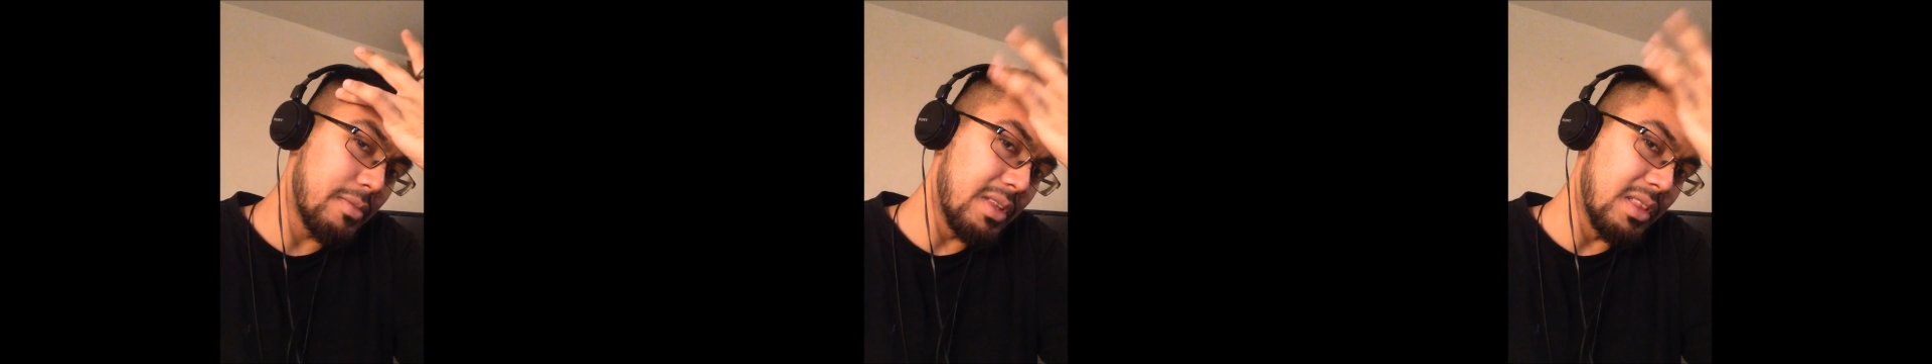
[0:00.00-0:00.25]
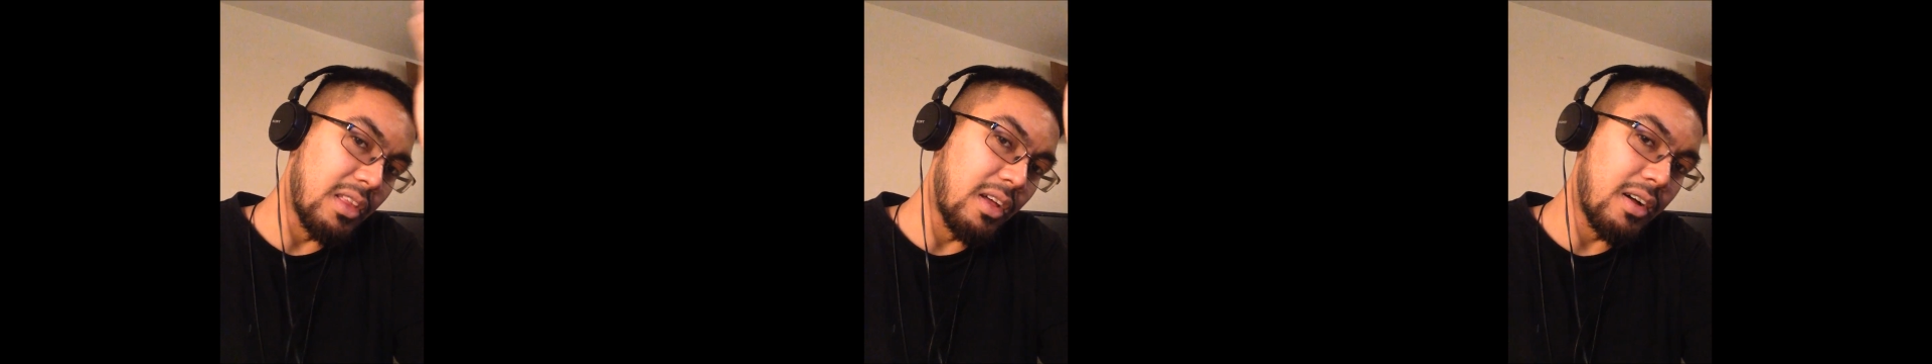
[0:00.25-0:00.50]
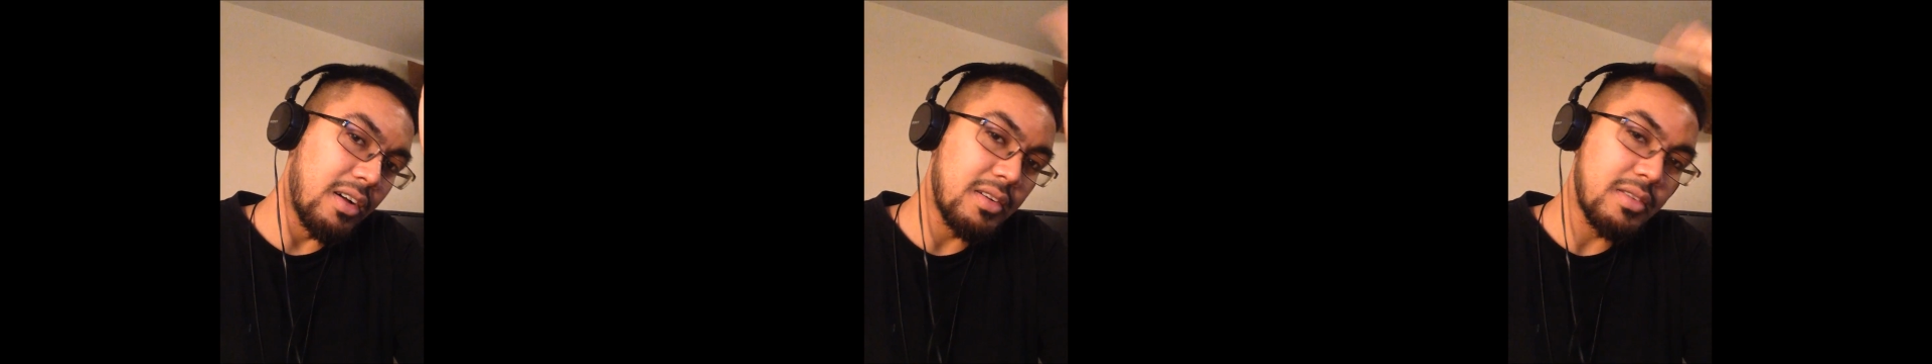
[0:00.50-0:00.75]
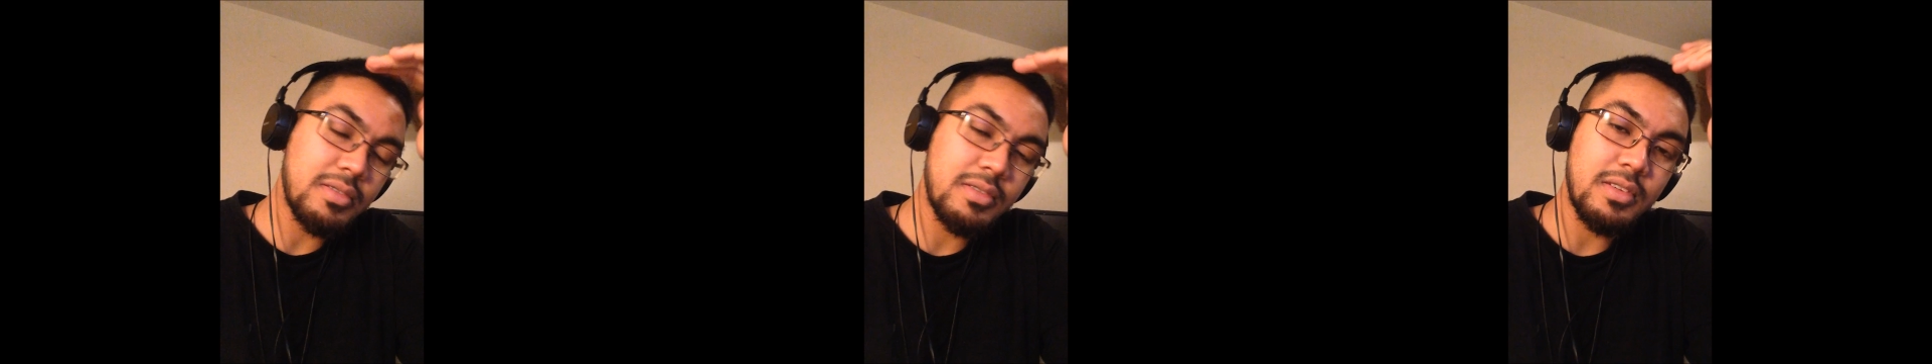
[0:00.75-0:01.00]
be
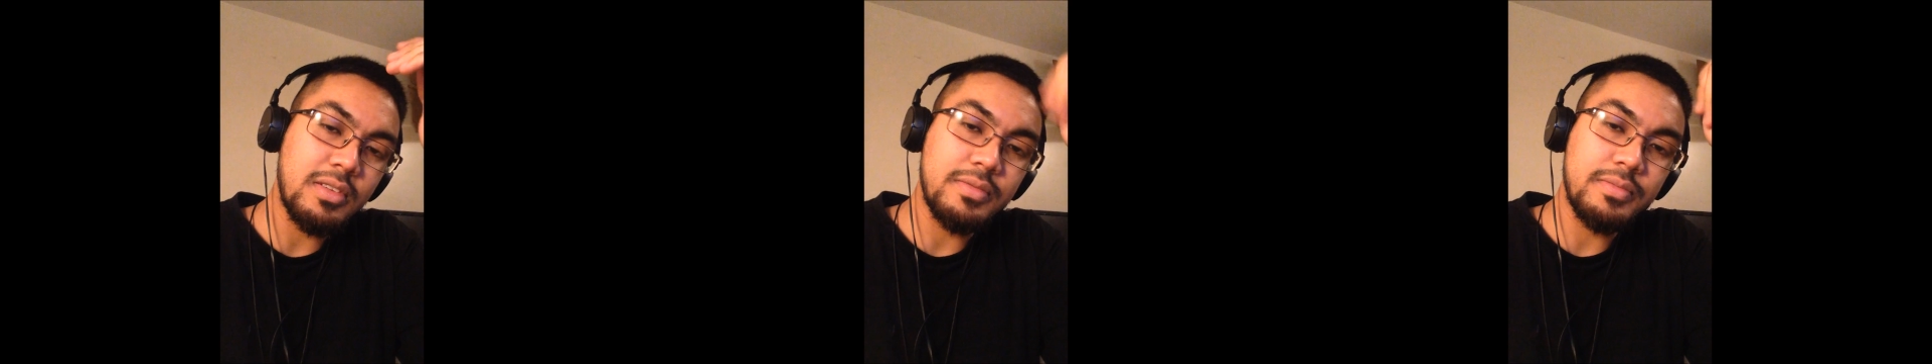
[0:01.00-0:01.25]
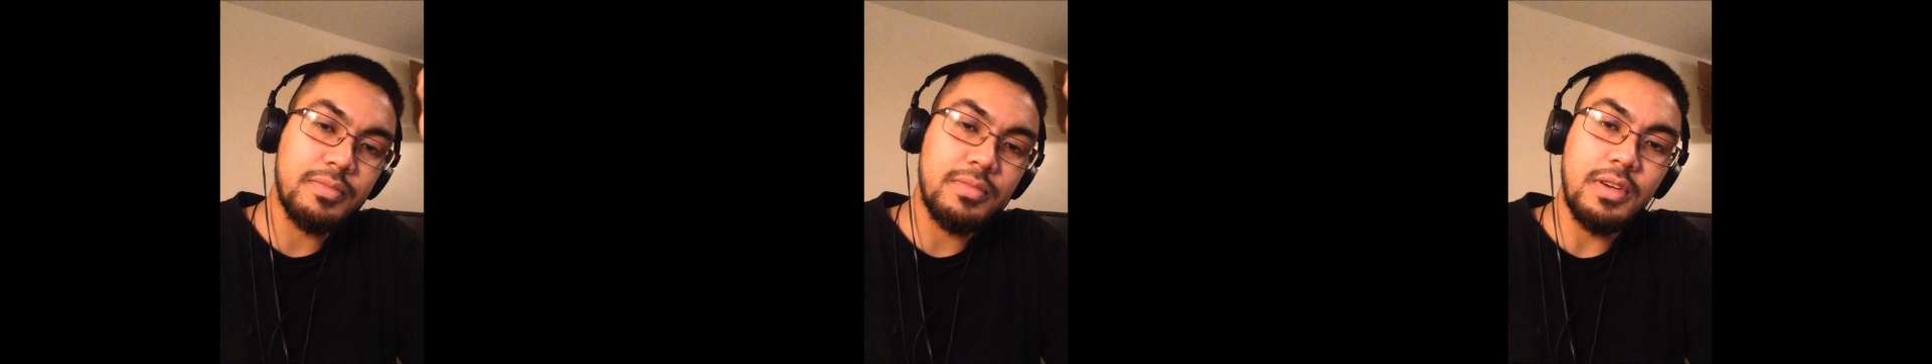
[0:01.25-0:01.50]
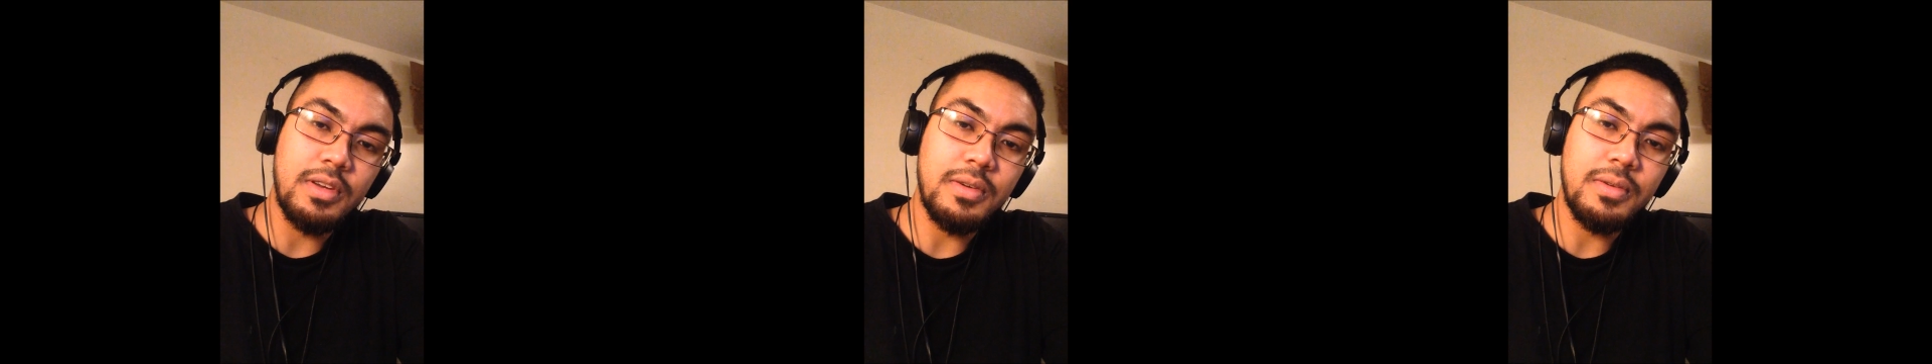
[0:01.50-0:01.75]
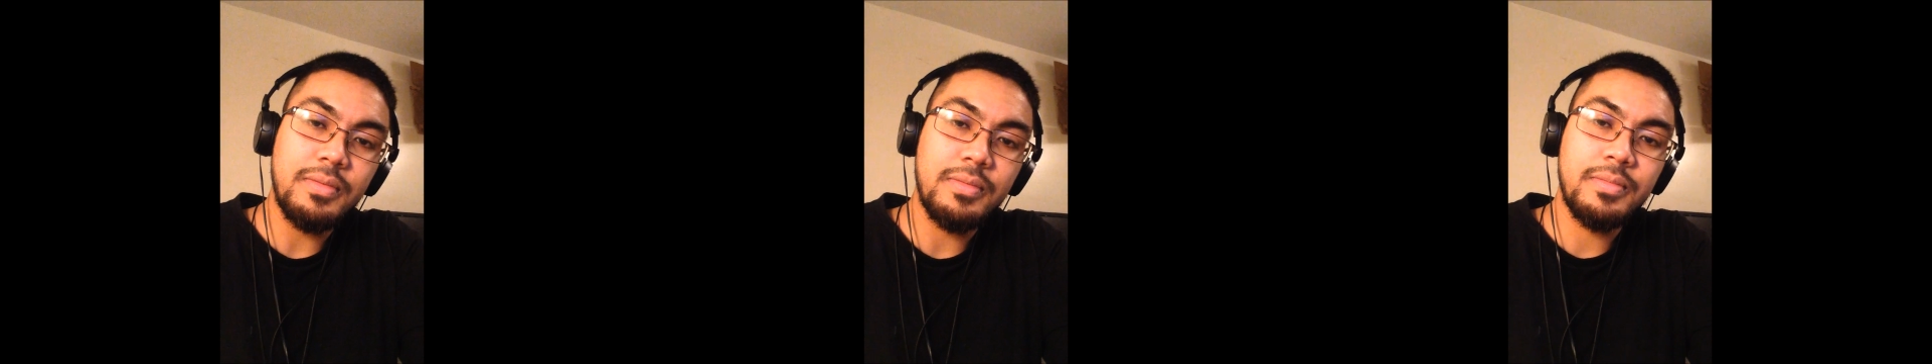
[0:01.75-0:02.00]
long, you know?